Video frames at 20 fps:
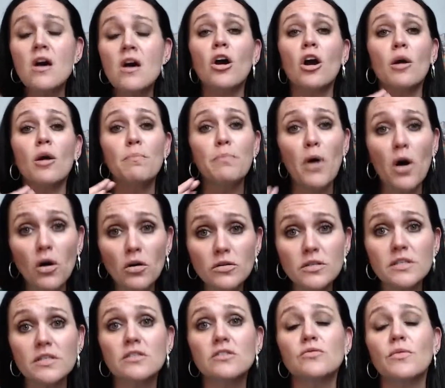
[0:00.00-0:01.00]
Her
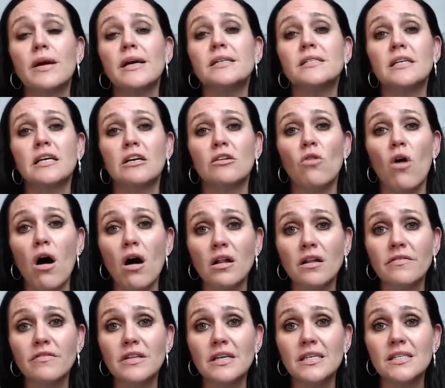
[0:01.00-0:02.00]
pulse is racing, you know,
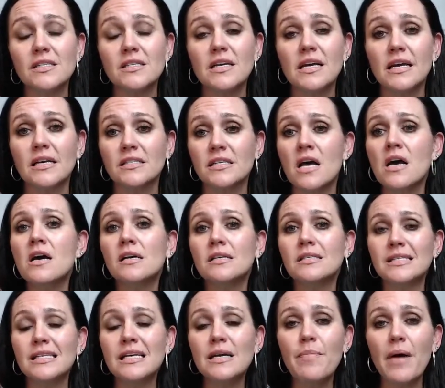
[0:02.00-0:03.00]
all of these things.
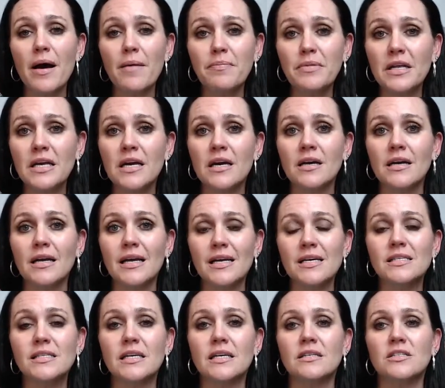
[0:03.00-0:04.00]
Sleep apnea
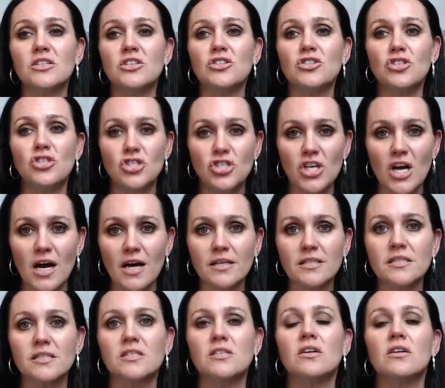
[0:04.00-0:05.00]
isn't
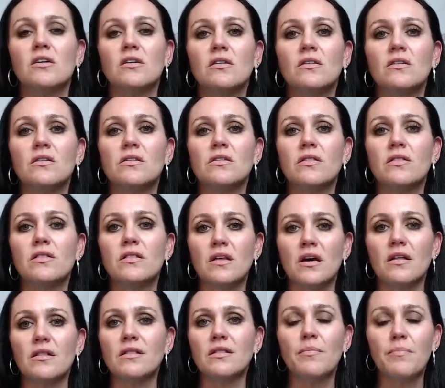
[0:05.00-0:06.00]
just
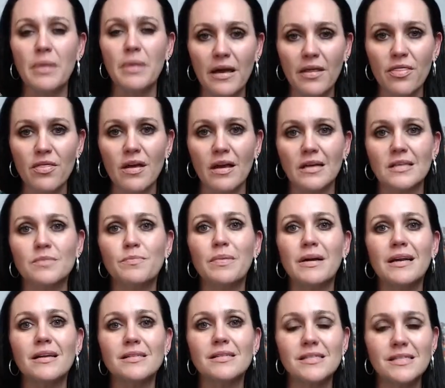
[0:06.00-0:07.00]
the big things,
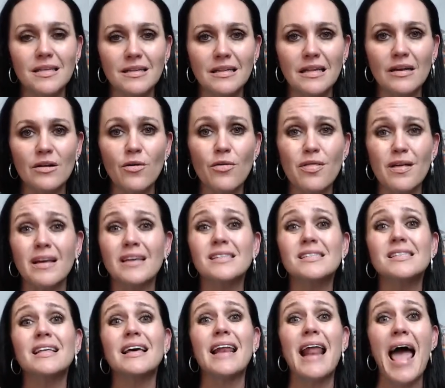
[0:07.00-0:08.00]
but it's the little things
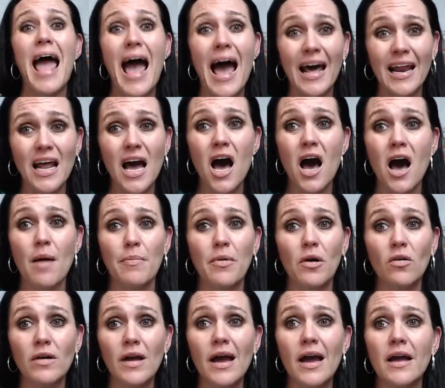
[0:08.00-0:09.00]
that add up,
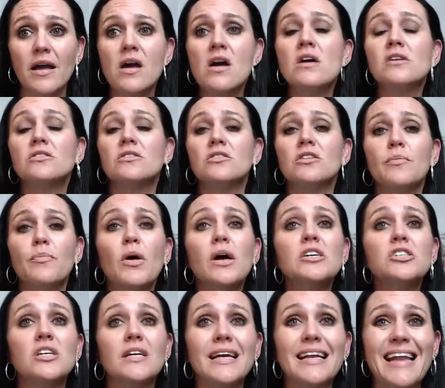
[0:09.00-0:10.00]
okay? So
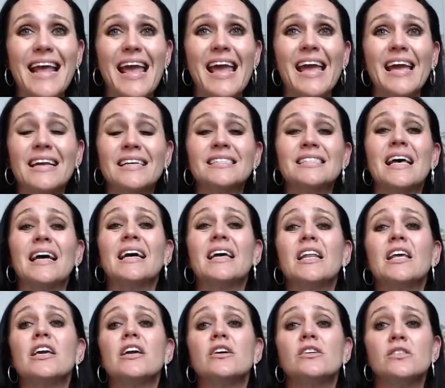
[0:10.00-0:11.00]
depression and
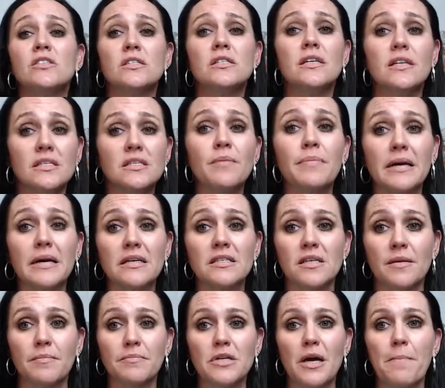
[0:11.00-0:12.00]
anxiety is a big
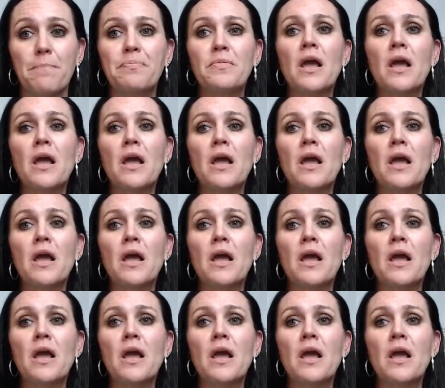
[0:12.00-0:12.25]
symptom.